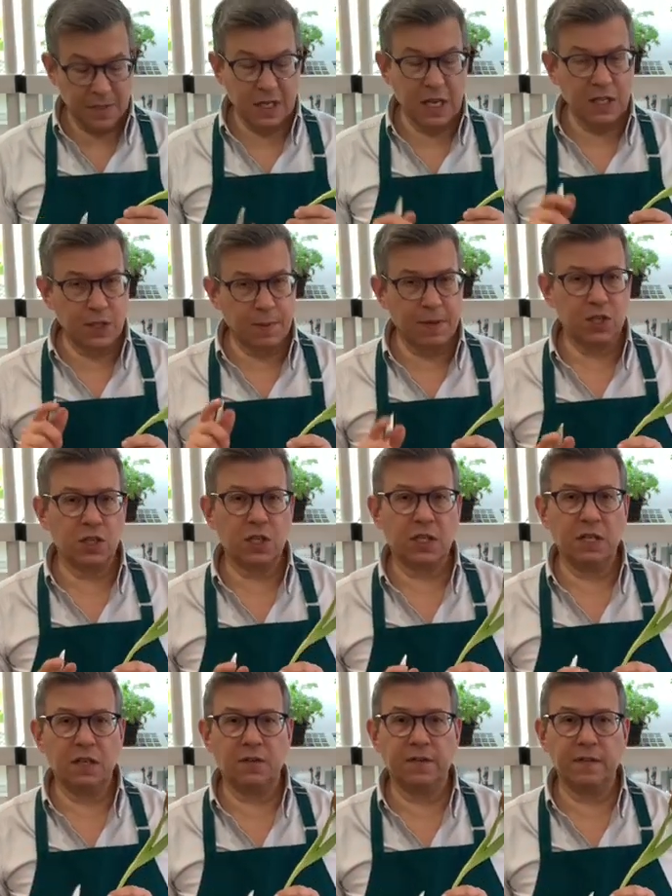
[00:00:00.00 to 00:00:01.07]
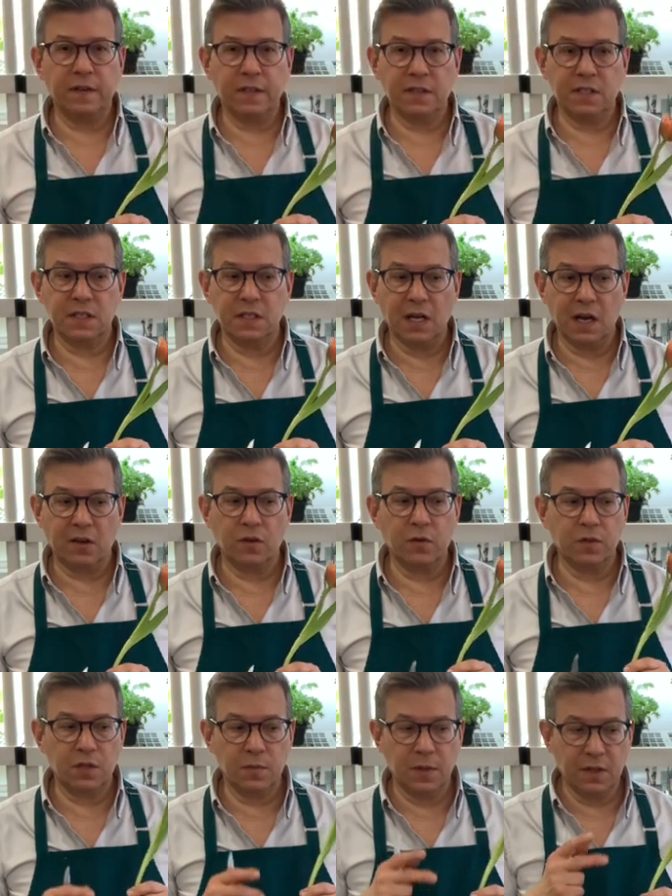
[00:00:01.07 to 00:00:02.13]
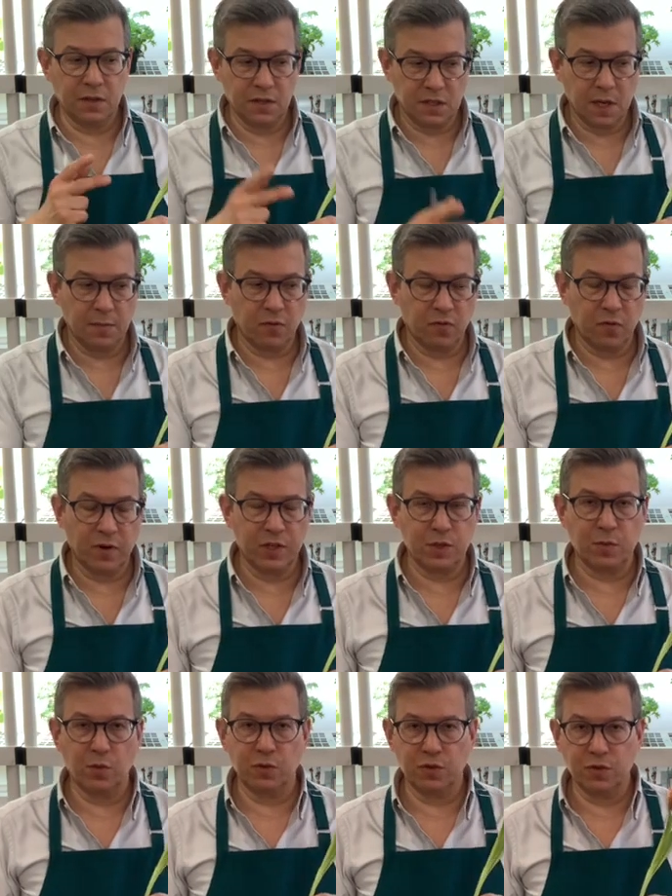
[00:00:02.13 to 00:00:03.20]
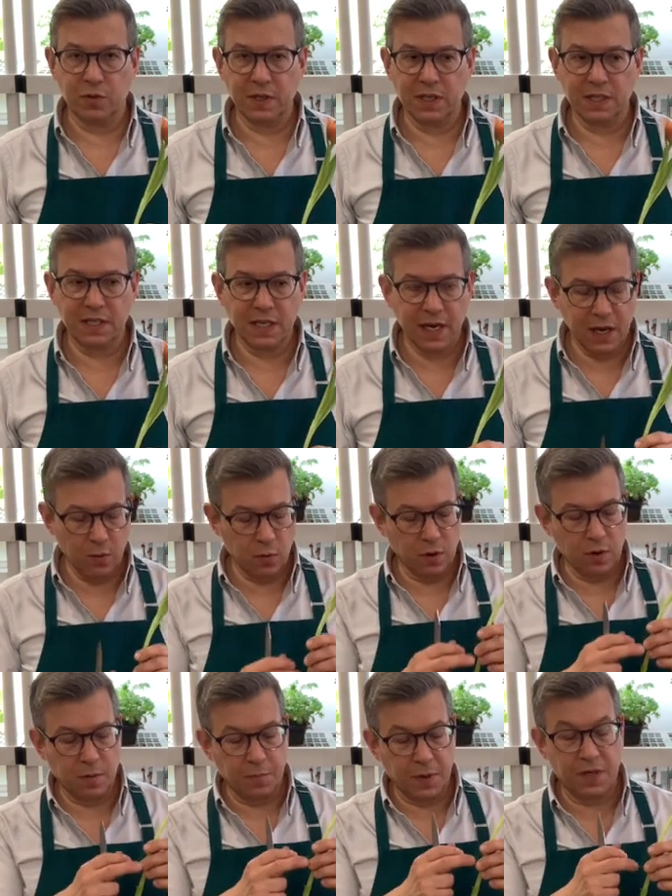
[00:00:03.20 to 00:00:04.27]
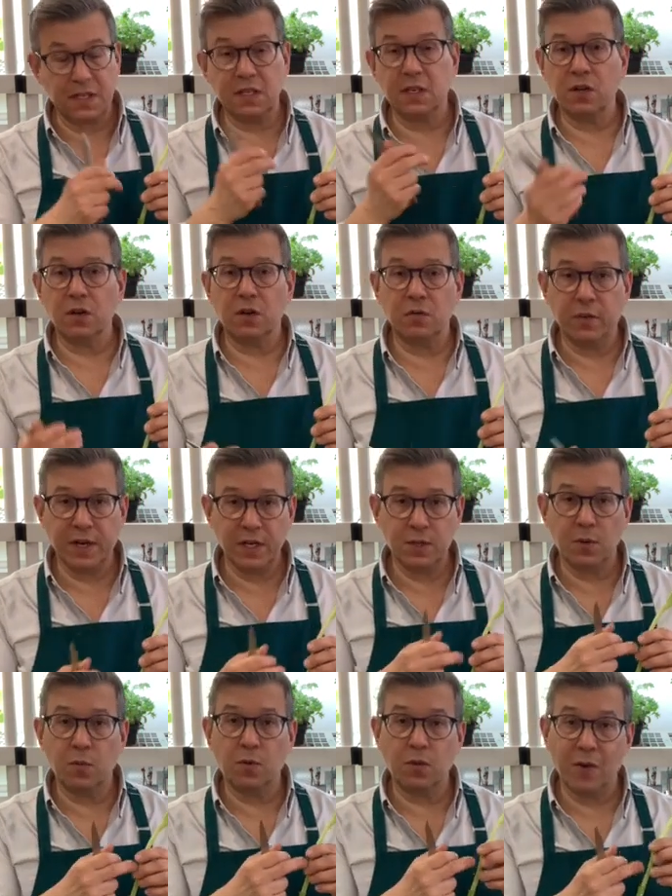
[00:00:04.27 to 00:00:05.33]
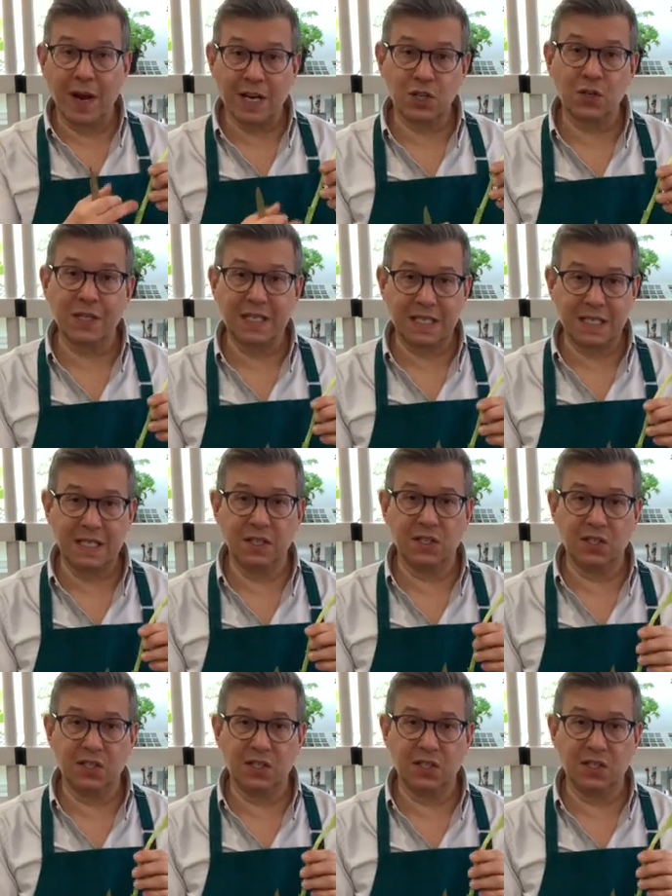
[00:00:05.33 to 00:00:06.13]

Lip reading: especially if it's not going to be in the type of arrangement we're doing today, but it's in an arrangement where you actually see the